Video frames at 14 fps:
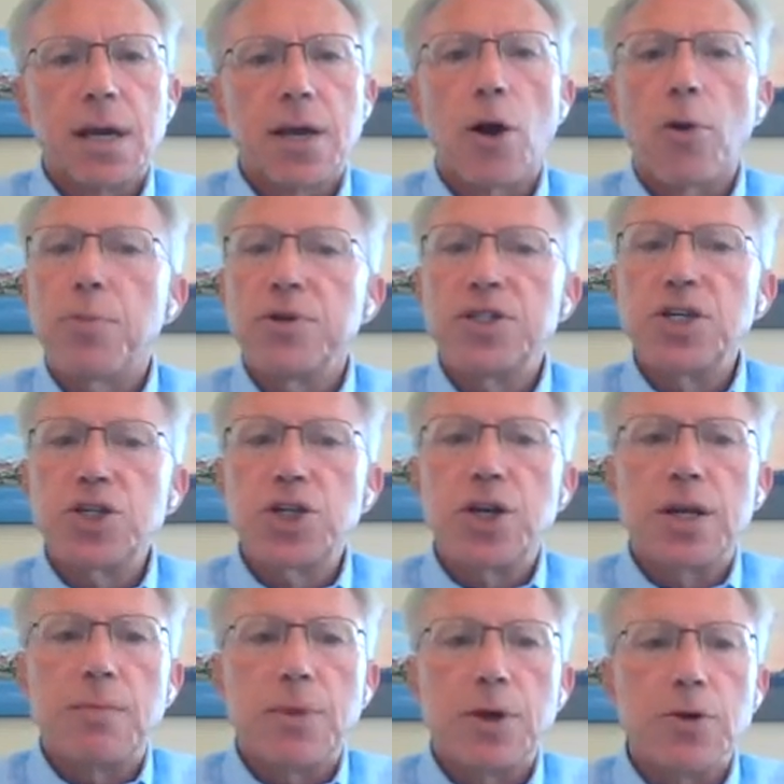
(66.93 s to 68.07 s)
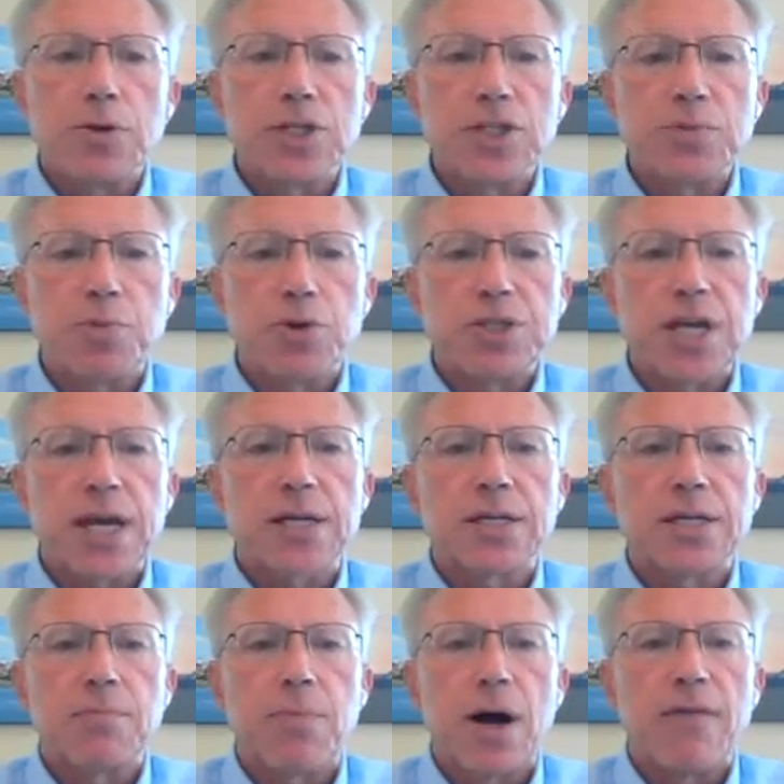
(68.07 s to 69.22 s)
And our position in mills is
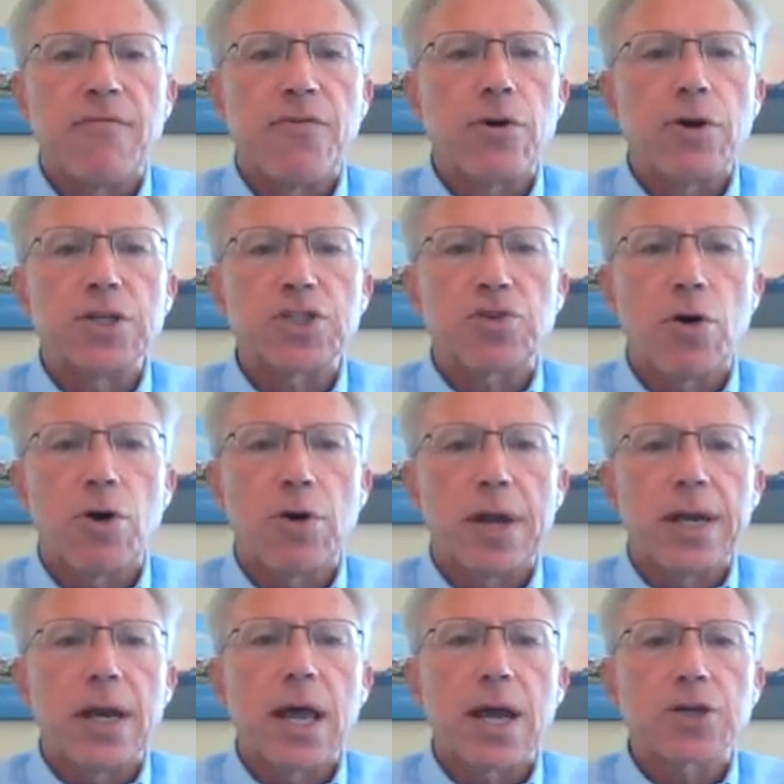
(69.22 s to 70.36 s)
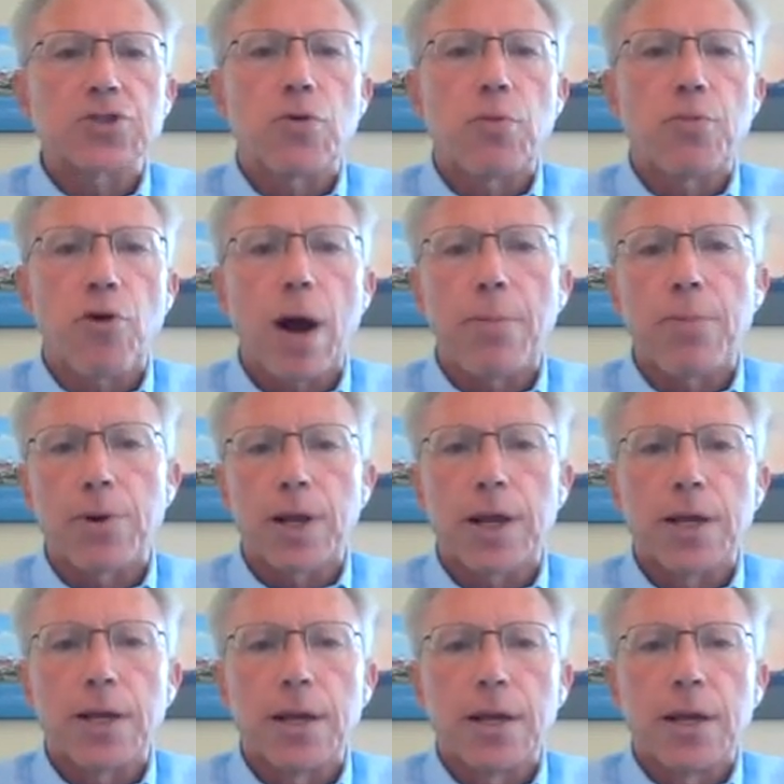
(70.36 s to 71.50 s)
protected by very strong intellectual
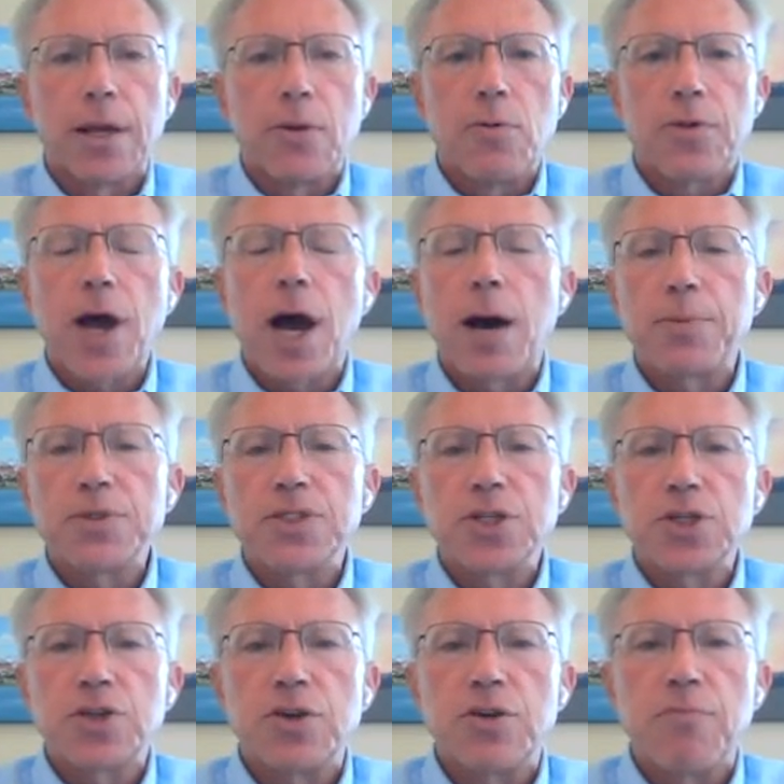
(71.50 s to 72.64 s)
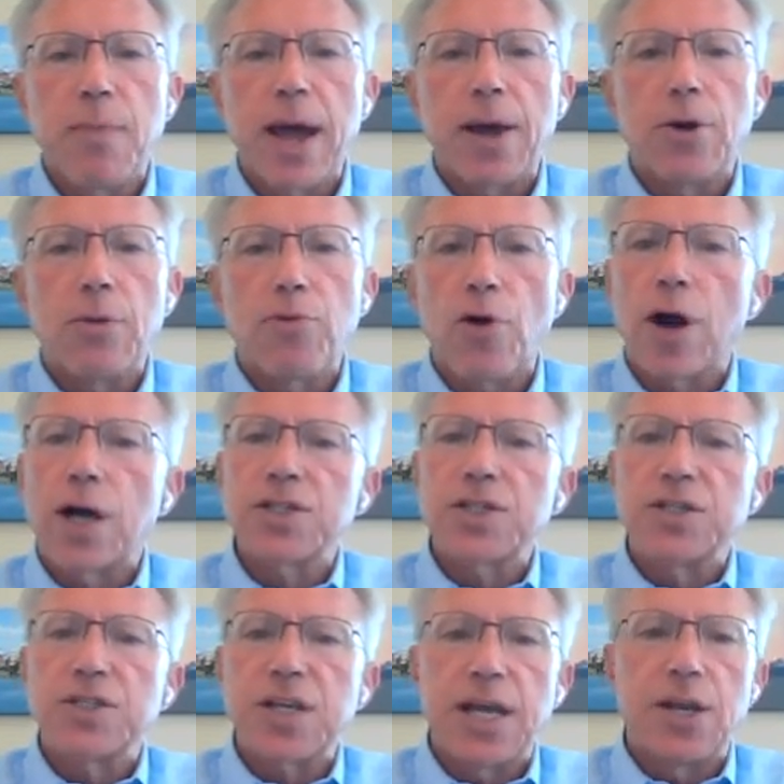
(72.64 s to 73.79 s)
property with composition of matter,
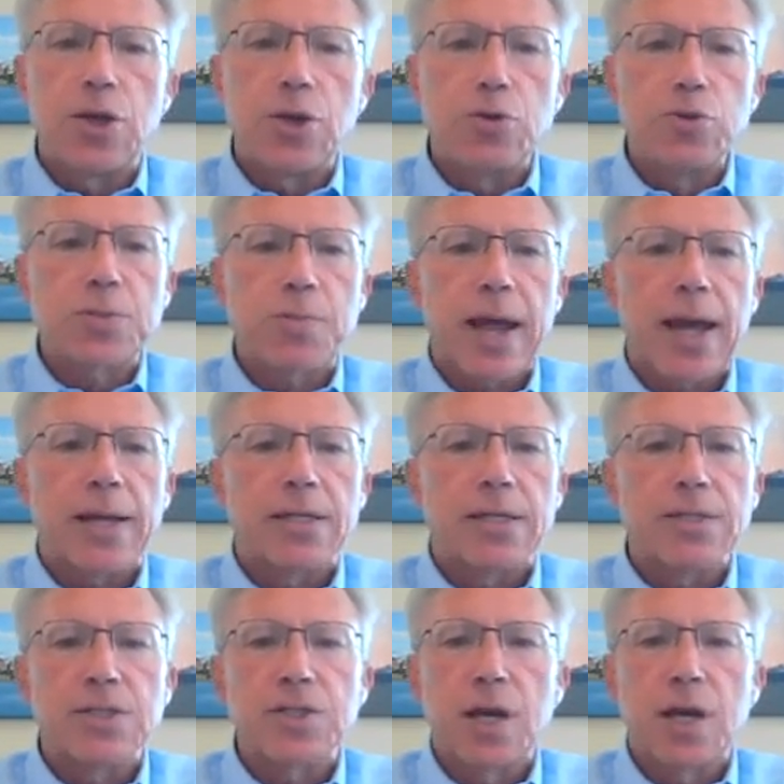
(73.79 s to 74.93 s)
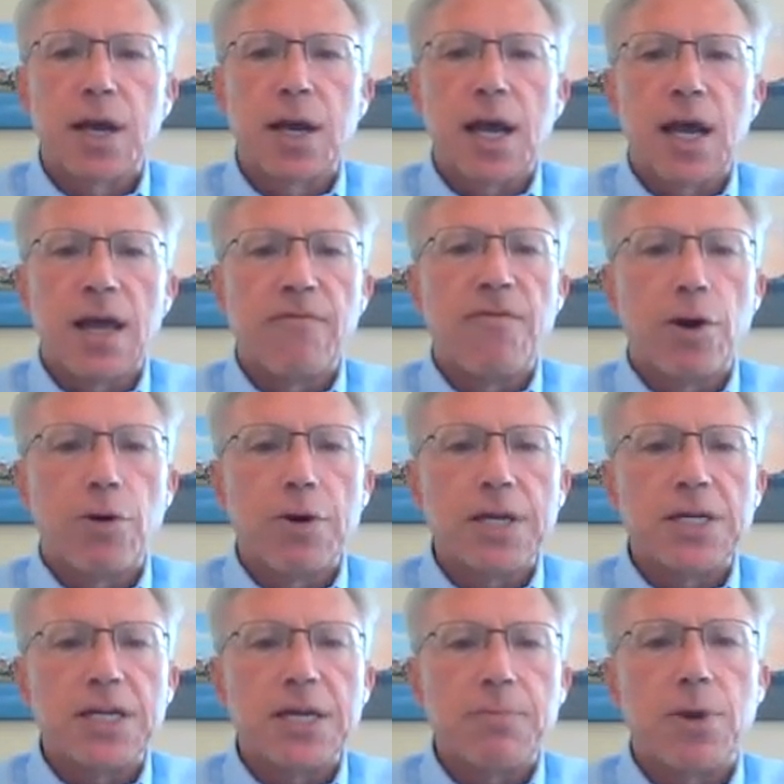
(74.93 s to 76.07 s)
process, and use patents, and very
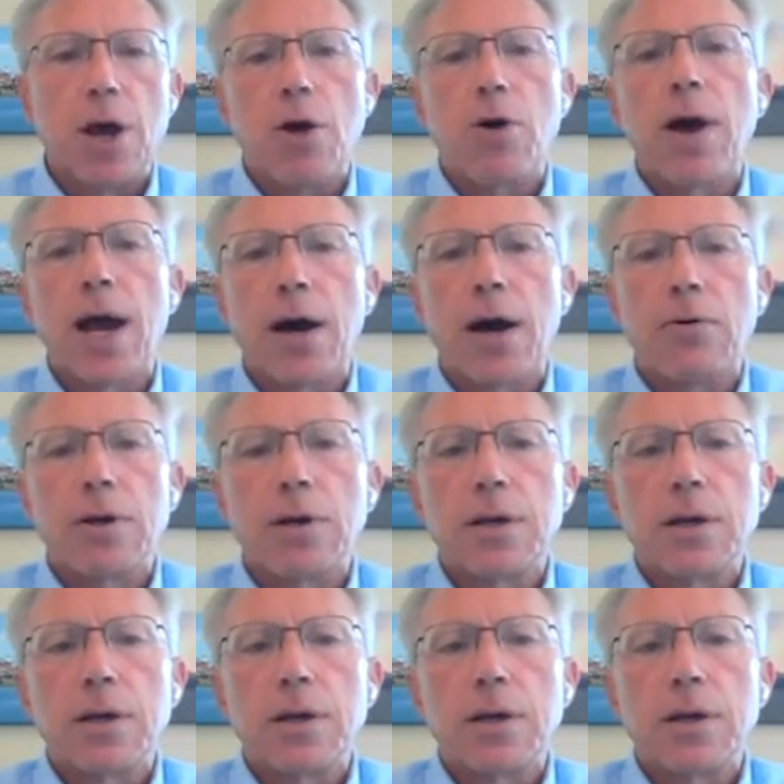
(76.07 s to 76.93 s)
deep know how.